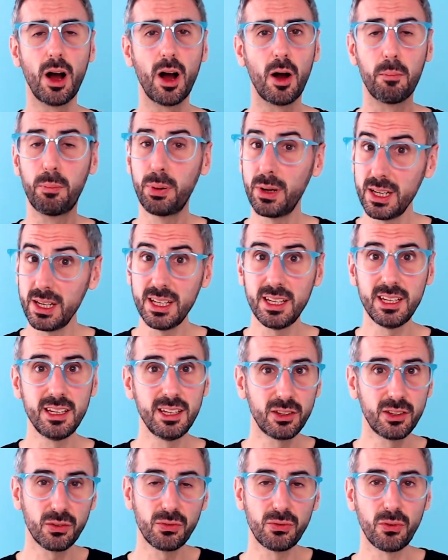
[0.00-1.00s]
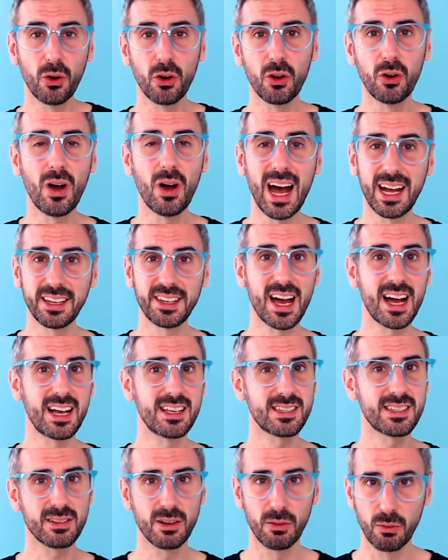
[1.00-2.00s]
please follow
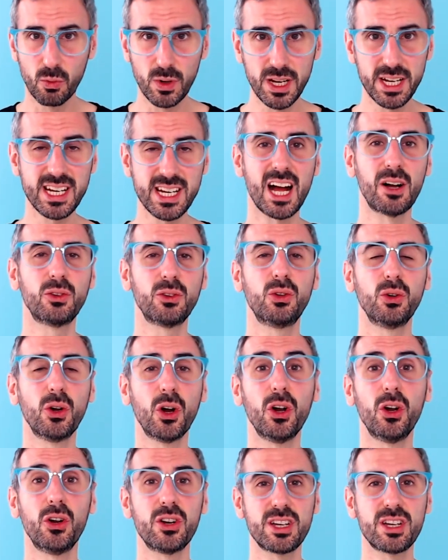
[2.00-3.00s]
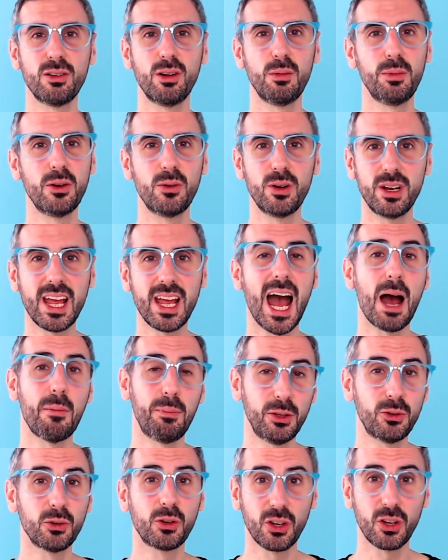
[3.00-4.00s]
Hadas, reach out to her. She will be really happy
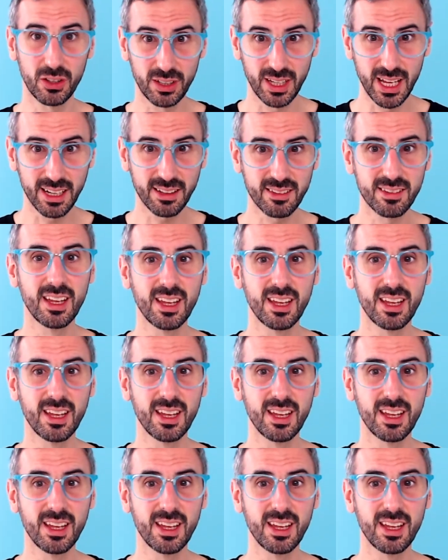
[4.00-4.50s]
to connect.